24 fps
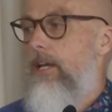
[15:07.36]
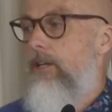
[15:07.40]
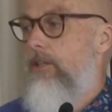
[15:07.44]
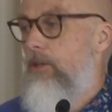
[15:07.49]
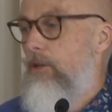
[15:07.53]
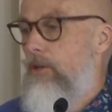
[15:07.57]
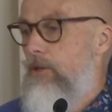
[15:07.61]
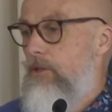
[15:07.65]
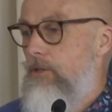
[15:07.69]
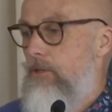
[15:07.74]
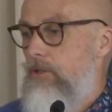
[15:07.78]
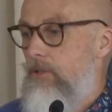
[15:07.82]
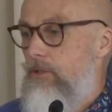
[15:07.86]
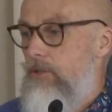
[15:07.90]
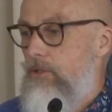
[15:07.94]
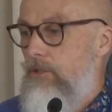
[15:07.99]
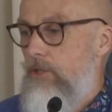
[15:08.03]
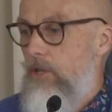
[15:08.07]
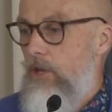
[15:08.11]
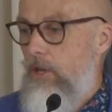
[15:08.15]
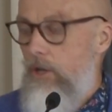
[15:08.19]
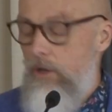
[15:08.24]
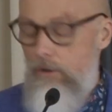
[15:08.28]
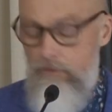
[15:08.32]
and
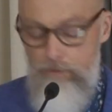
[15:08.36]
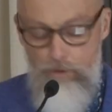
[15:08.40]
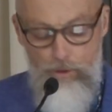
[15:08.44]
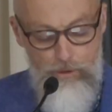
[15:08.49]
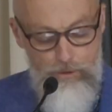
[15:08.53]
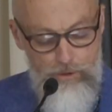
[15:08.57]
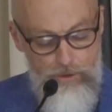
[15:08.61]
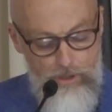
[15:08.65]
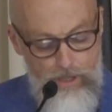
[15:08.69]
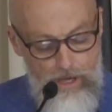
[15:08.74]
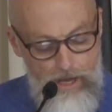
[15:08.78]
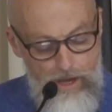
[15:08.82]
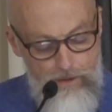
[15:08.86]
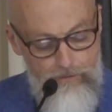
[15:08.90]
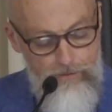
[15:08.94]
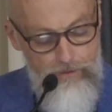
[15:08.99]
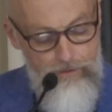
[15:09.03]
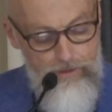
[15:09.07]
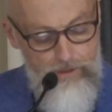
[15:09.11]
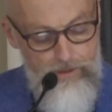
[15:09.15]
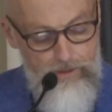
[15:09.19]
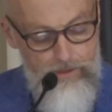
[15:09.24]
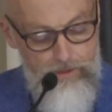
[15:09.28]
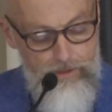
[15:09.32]
curses of God's
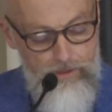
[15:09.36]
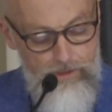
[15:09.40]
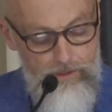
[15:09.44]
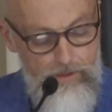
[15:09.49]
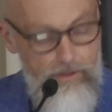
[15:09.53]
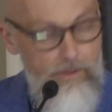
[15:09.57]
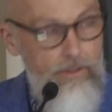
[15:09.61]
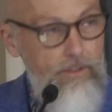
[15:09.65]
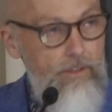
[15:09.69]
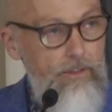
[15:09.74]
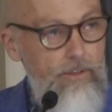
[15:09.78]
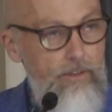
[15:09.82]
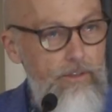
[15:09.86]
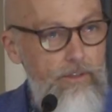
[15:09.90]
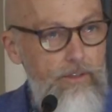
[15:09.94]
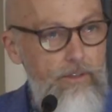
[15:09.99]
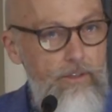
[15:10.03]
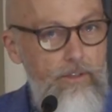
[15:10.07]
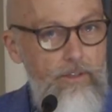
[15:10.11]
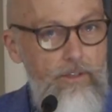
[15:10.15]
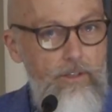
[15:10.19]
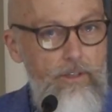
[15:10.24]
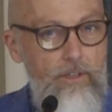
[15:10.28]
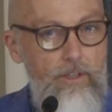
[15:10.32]
covenant.
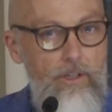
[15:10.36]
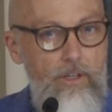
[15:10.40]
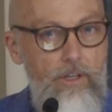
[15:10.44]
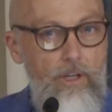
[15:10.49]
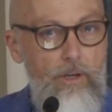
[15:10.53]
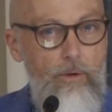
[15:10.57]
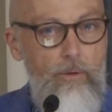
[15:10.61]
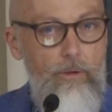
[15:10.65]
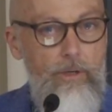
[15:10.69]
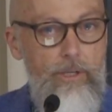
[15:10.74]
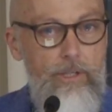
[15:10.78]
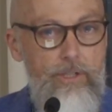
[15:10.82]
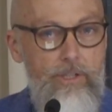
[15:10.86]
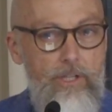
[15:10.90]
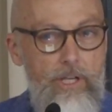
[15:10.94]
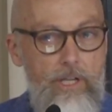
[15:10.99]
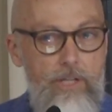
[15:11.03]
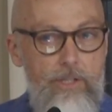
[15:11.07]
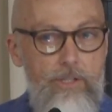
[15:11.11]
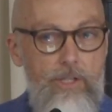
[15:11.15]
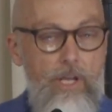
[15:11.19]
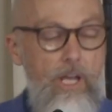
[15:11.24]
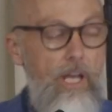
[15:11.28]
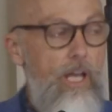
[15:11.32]
Or he
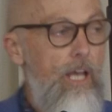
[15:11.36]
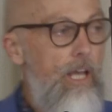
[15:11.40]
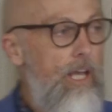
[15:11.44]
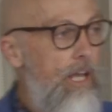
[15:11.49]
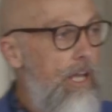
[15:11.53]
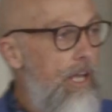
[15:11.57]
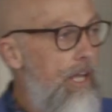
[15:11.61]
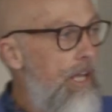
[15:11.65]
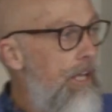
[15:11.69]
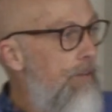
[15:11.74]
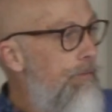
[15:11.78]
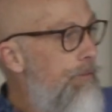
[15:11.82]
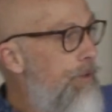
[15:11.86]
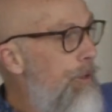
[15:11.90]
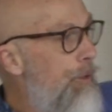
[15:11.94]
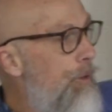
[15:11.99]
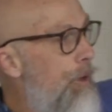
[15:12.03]
says, if